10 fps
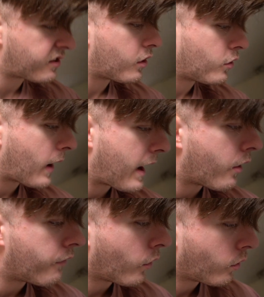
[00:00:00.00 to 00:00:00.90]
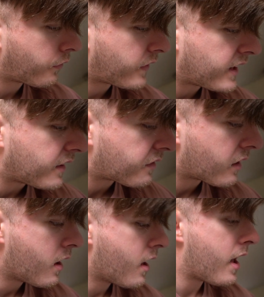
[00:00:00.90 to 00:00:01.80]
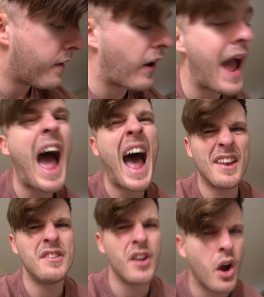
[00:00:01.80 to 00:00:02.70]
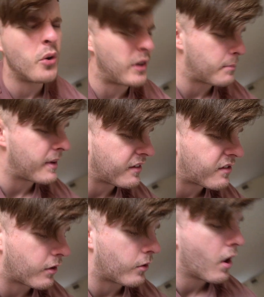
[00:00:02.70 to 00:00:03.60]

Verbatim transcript: two out of all of these, if I had to only pick two,